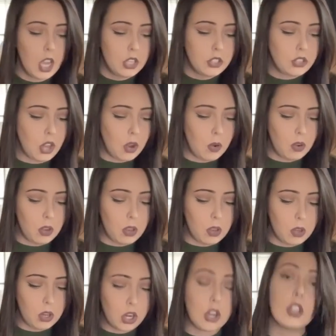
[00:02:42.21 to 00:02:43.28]
So
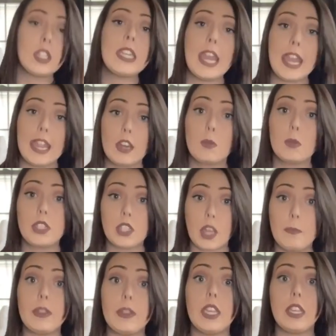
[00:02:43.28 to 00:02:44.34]
curly hair was
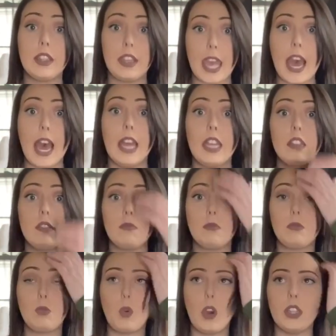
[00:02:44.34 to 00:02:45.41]
something that
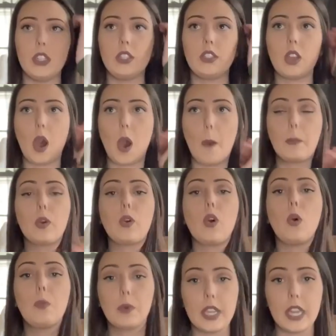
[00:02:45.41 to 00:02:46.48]
was
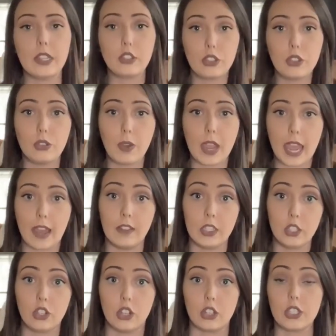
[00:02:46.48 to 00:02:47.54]
appropriate to have
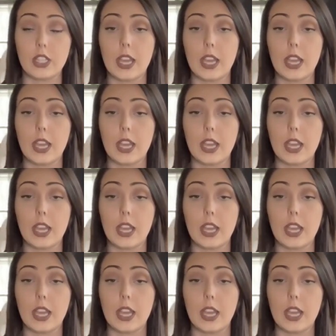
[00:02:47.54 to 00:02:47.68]
in church.